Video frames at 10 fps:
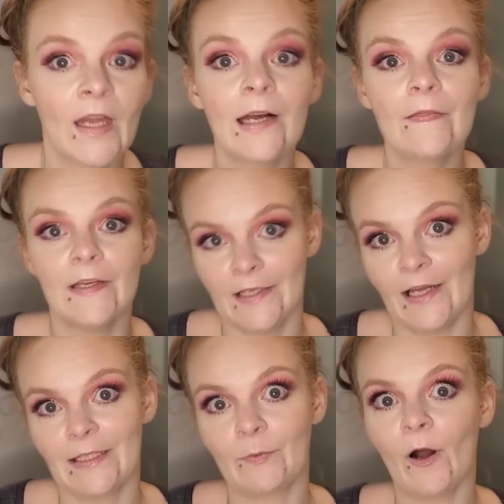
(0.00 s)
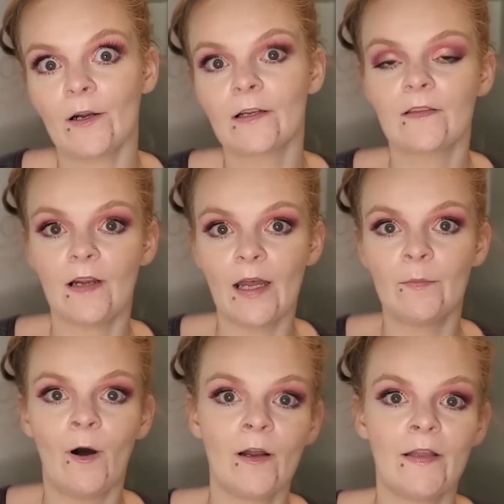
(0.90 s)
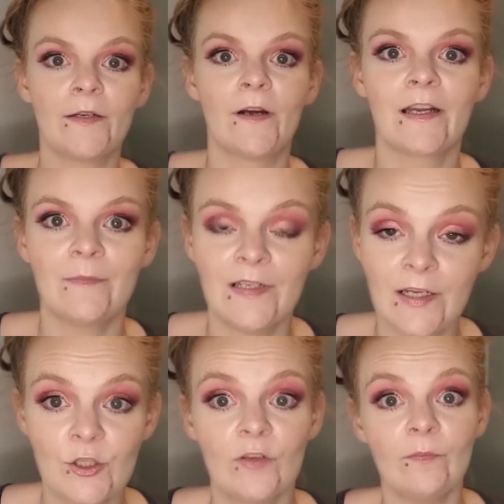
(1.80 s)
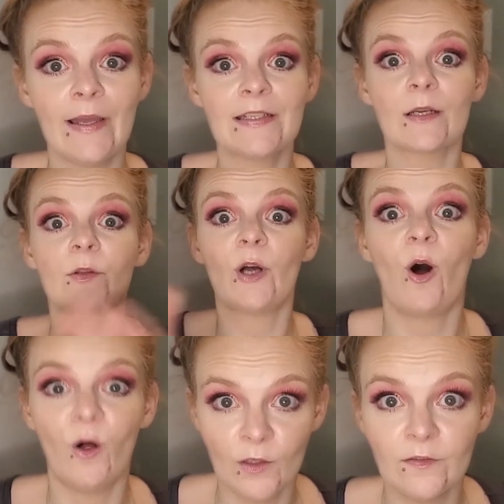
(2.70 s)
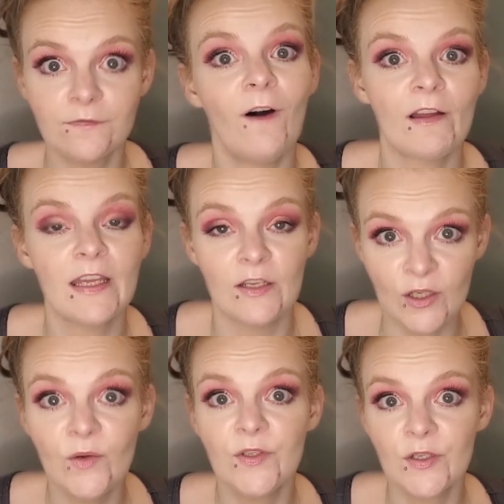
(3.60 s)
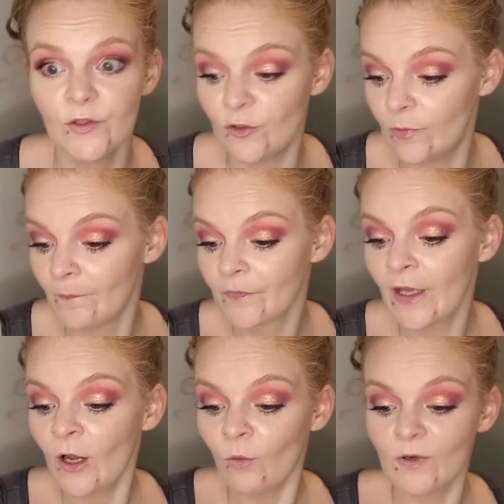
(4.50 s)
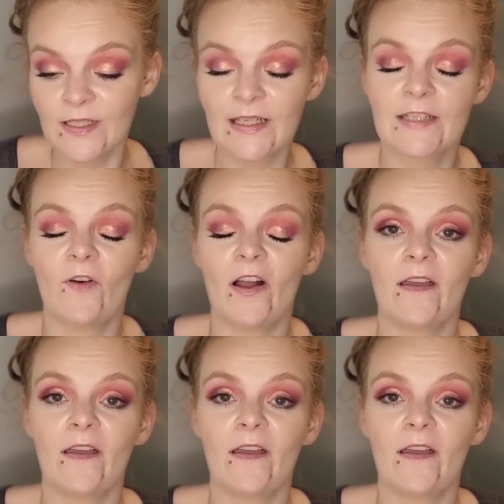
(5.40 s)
The next product that I bought at the recommendation of basically all of fucking YouTube was this fucking